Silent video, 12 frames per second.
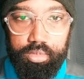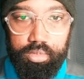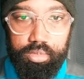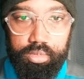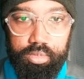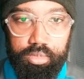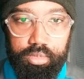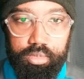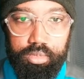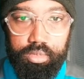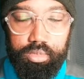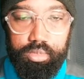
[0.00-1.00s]

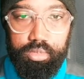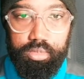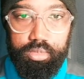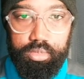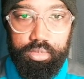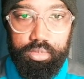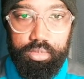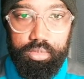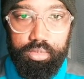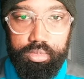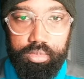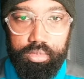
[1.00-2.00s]

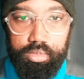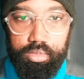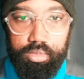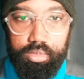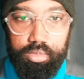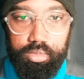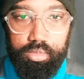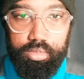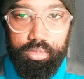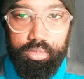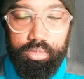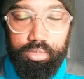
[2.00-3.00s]

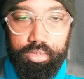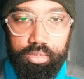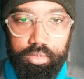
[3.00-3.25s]
[no speech]